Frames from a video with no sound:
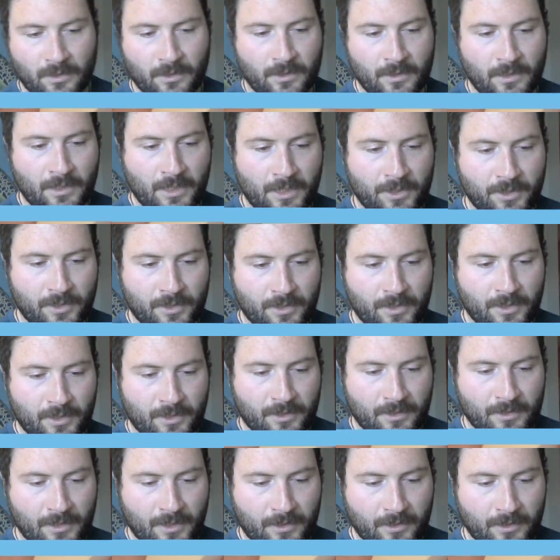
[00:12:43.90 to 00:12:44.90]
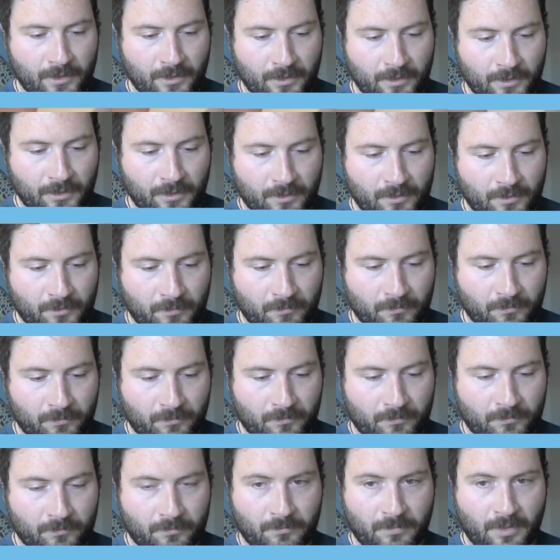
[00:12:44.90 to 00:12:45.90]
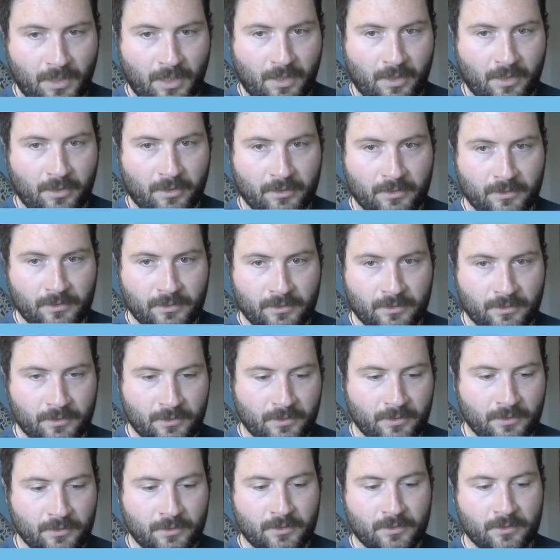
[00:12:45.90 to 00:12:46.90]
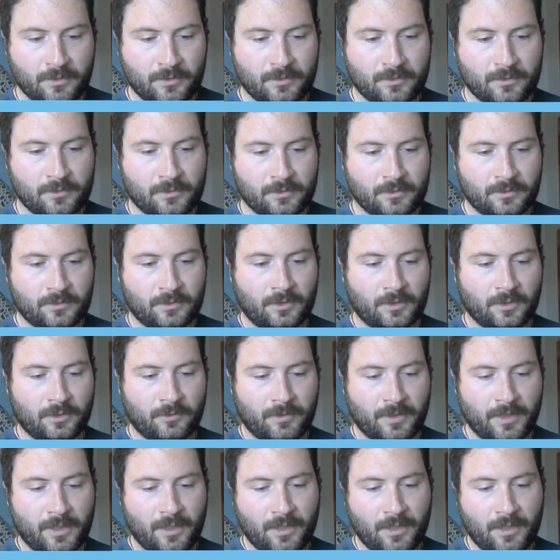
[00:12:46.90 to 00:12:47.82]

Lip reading: then I just extended this bar all the way